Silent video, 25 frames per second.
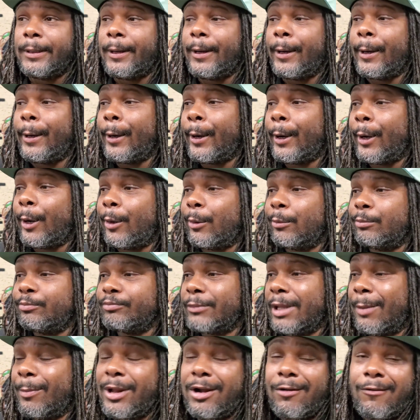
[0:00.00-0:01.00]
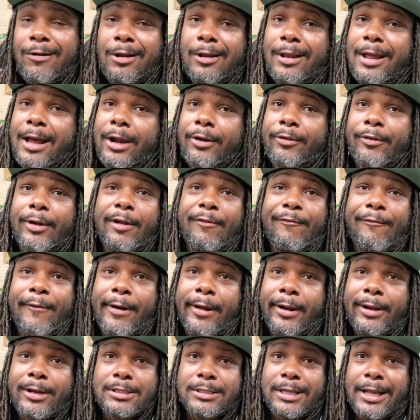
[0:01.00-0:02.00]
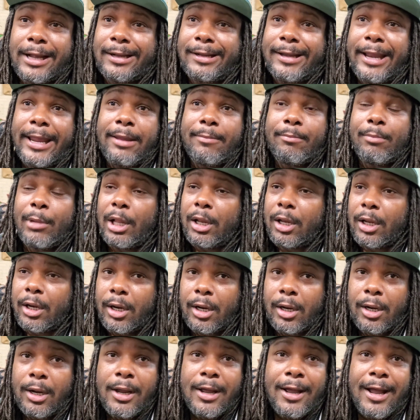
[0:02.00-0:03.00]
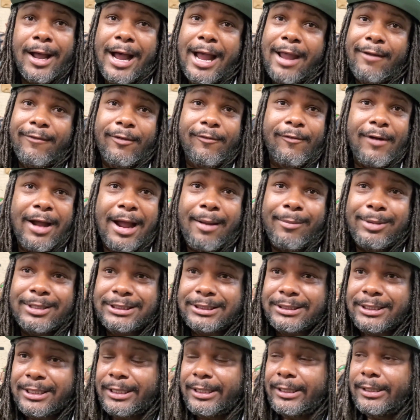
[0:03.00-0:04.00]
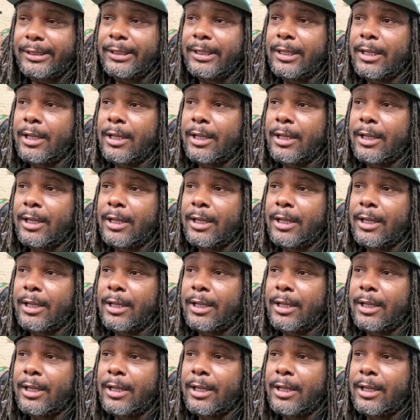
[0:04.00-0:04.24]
Um, I've been around a lot of great fighters like Nate Miller, Ivan Robinson.